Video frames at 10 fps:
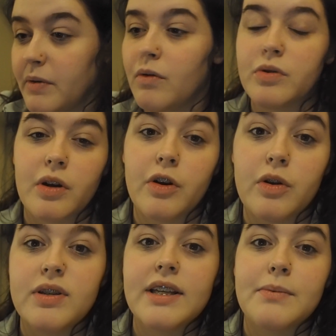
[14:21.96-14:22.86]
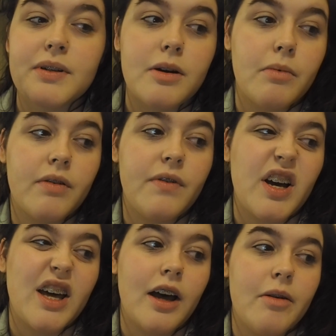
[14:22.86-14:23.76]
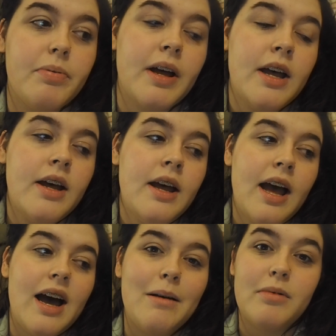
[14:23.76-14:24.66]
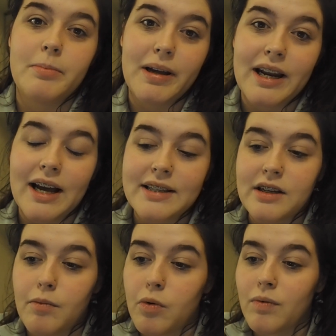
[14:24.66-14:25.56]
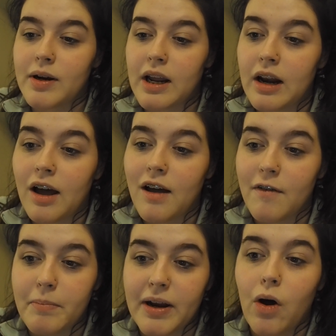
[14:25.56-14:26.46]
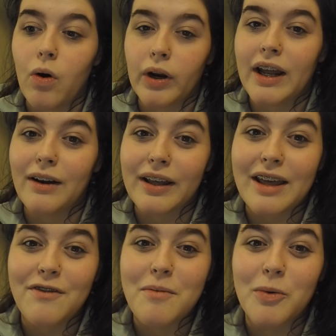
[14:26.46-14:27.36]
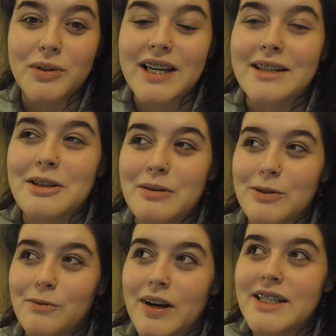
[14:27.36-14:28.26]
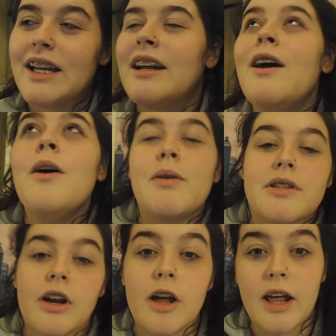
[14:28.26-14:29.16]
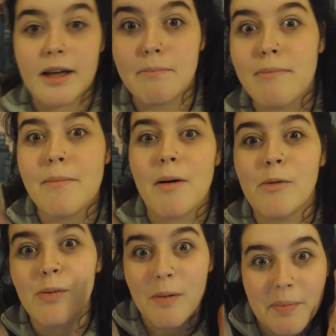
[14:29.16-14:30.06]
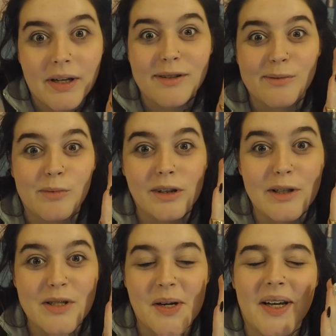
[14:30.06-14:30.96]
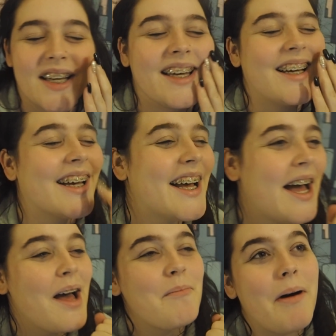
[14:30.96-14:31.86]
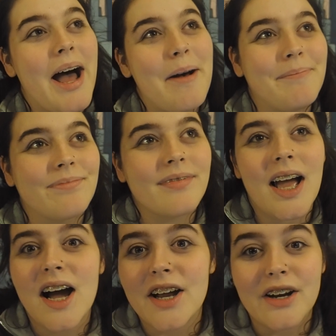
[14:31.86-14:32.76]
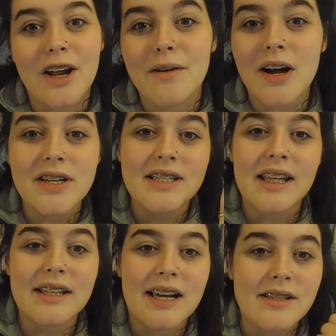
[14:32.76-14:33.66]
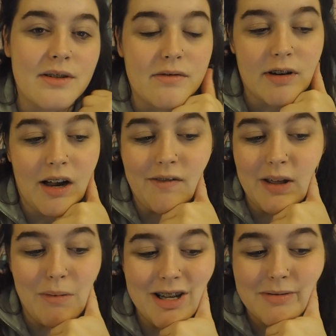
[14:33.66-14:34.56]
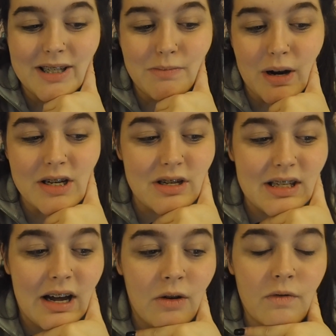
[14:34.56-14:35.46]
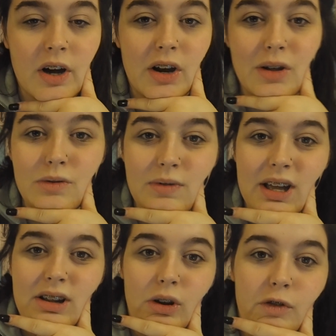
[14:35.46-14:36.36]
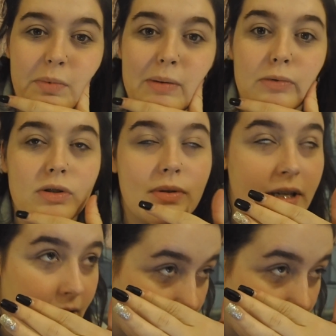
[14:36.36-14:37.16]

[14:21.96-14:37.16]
we're all so new to this, we don't want to fuck it up. Um, and me and Hattie are already like have been on it looking for more tattoos already, which I know like my mum will probably be like, what are you doing? But um I don't know, I just think tattoos are a lovely way to express yourself. I know that a lot of people do say